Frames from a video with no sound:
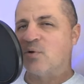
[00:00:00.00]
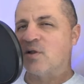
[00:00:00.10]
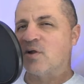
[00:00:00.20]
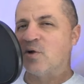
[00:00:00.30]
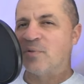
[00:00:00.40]
We're
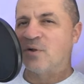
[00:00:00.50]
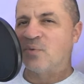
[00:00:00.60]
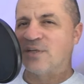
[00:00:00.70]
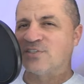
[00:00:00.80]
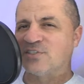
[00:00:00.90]
going to open a
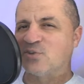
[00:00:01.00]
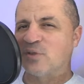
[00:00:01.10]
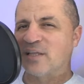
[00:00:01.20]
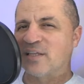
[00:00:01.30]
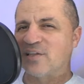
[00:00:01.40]
wrestling school.
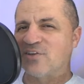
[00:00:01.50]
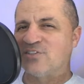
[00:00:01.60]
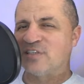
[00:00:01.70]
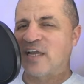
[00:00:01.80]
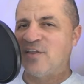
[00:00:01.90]
Like they, they're
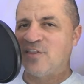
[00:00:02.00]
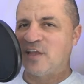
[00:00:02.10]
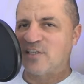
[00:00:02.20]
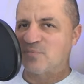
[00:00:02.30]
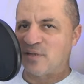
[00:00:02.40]
saying
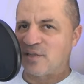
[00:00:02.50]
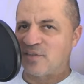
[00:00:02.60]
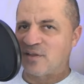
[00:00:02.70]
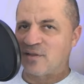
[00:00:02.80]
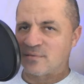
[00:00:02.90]
things but
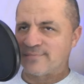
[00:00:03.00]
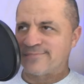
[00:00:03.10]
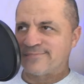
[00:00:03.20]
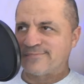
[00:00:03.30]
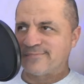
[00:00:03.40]
nothing
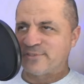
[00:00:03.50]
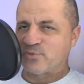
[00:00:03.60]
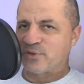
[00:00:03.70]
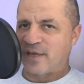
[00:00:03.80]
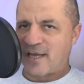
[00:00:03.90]
is
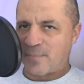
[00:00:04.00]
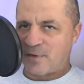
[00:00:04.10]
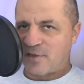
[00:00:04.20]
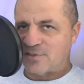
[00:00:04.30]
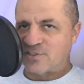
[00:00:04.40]
really
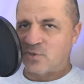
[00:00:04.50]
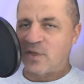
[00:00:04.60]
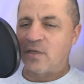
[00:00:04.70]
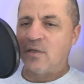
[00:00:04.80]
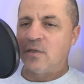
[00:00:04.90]
happening on screen.